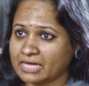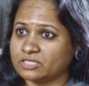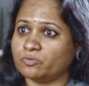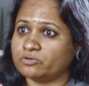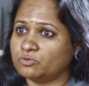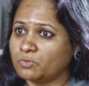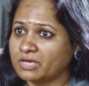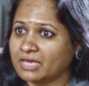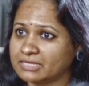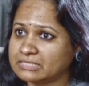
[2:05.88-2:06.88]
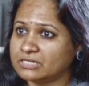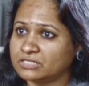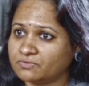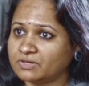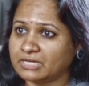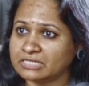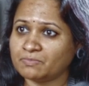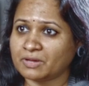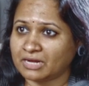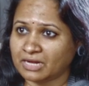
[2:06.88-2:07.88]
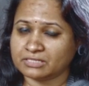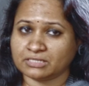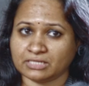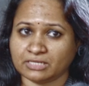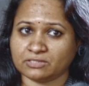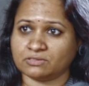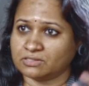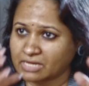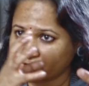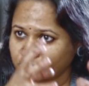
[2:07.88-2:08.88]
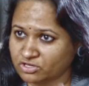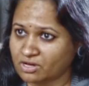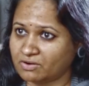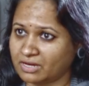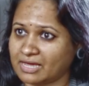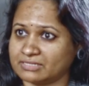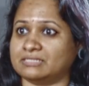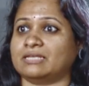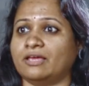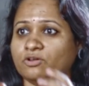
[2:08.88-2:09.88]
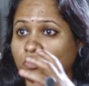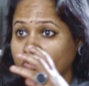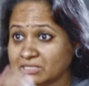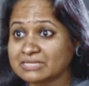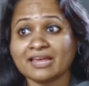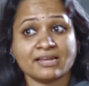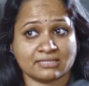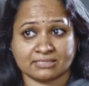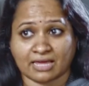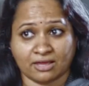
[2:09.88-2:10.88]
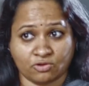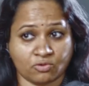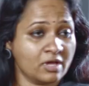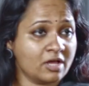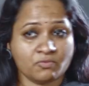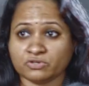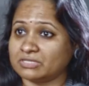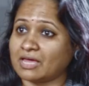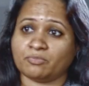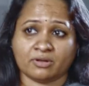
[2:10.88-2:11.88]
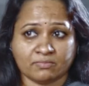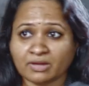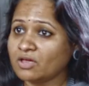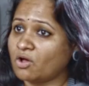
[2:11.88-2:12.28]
As opposed to working as three different independent entities, engineering as a silo or design as a silo, which has happened in many